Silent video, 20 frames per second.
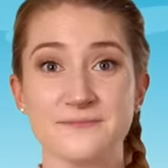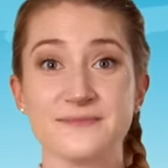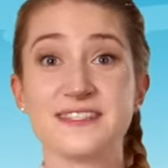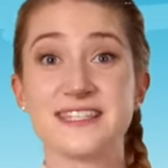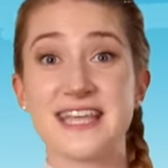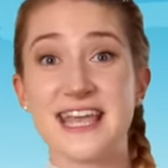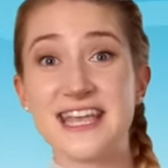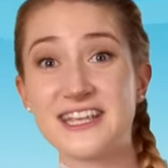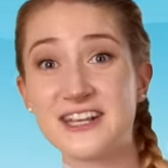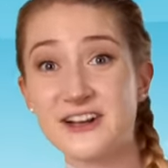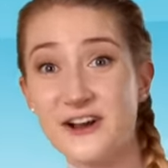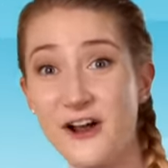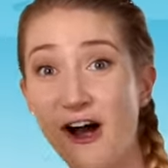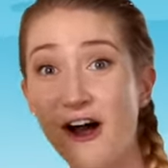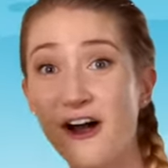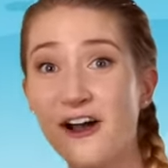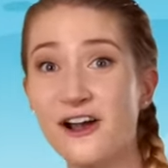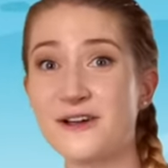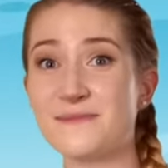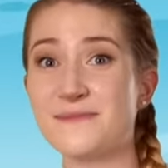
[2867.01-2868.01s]
Take your
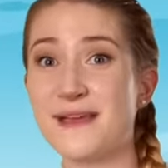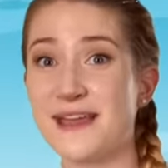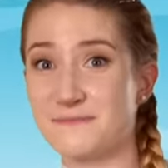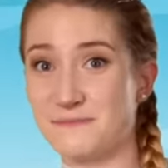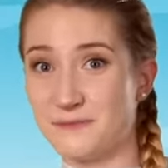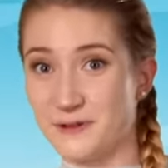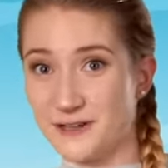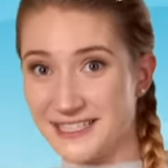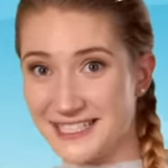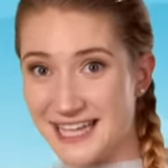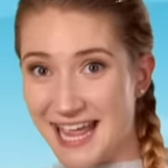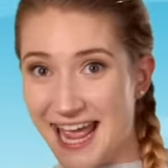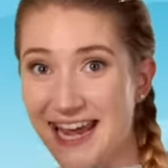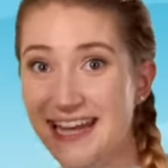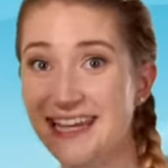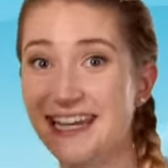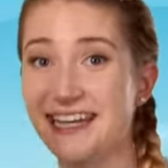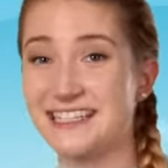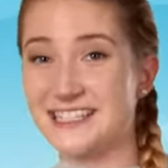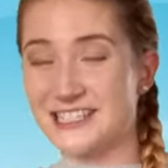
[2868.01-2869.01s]
arm and
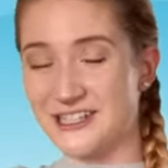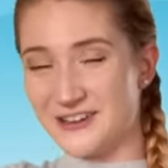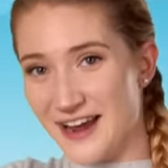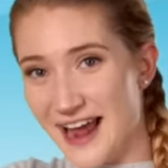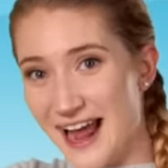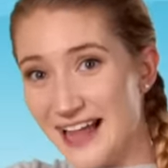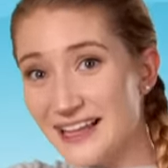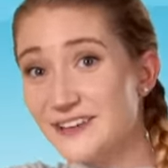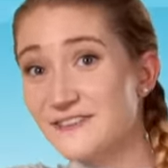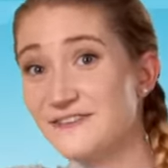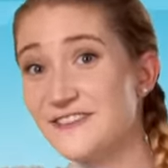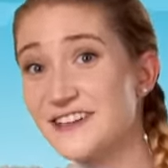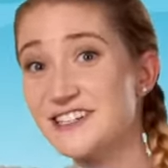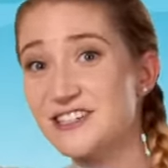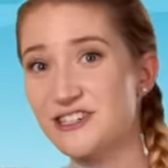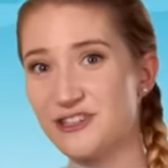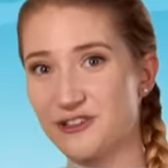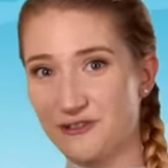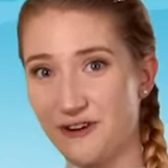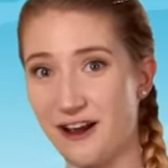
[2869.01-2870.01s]
pretend it's your elephant
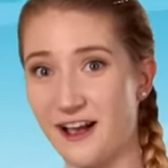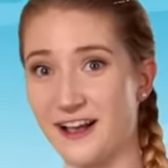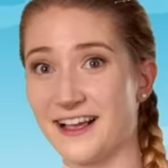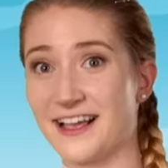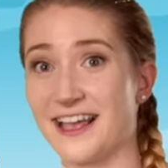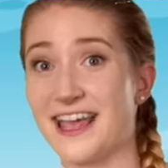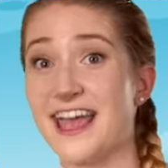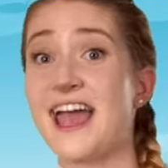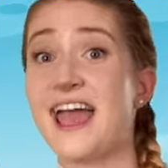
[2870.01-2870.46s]
trunk.